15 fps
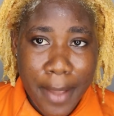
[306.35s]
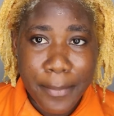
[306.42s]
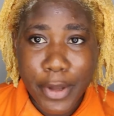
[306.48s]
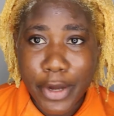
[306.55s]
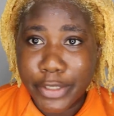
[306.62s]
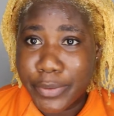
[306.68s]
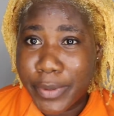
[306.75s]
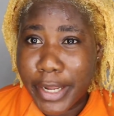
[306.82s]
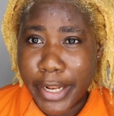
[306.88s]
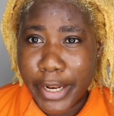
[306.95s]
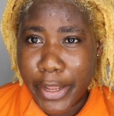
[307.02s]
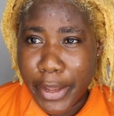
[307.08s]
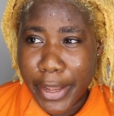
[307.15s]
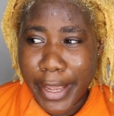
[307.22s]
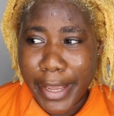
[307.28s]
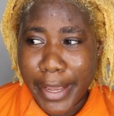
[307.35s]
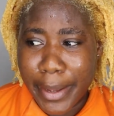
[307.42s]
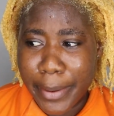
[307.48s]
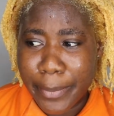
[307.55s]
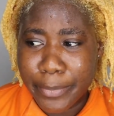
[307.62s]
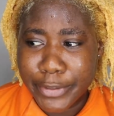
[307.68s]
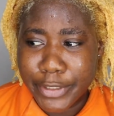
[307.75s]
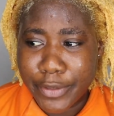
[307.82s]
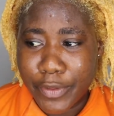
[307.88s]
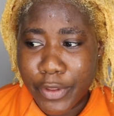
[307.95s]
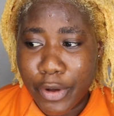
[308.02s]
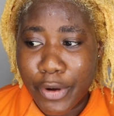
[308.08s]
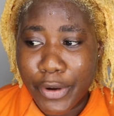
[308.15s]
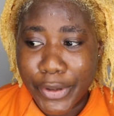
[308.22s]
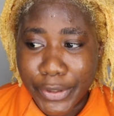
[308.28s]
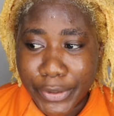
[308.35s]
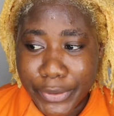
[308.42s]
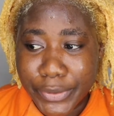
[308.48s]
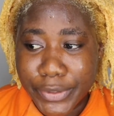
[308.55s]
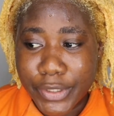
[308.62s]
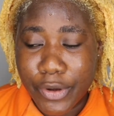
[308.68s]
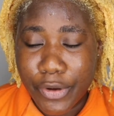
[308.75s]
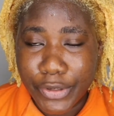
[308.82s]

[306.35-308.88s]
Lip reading: because when you clean your hair, most of the oils